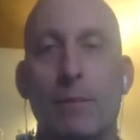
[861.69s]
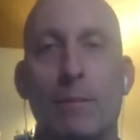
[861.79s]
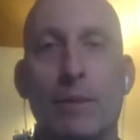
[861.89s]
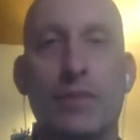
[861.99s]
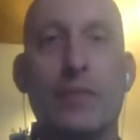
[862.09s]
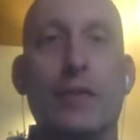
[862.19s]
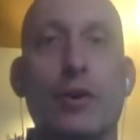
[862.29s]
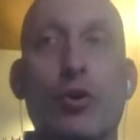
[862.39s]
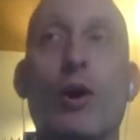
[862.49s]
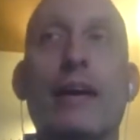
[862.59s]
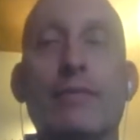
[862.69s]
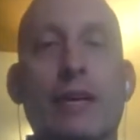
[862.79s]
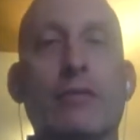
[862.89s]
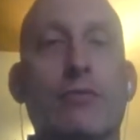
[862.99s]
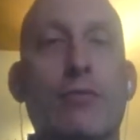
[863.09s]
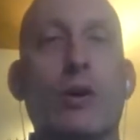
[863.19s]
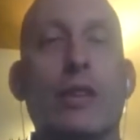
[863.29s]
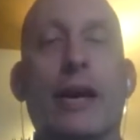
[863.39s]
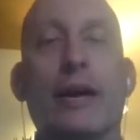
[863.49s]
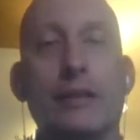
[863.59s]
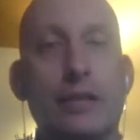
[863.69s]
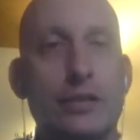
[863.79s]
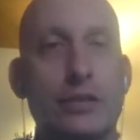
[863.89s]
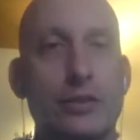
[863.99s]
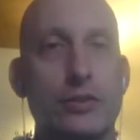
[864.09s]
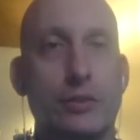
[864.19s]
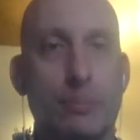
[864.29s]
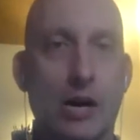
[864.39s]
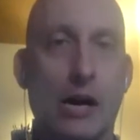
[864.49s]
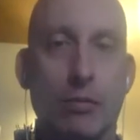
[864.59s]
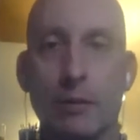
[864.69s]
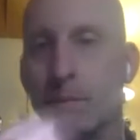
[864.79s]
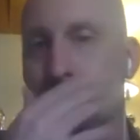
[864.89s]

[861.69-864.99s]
But the craving for that is the problem.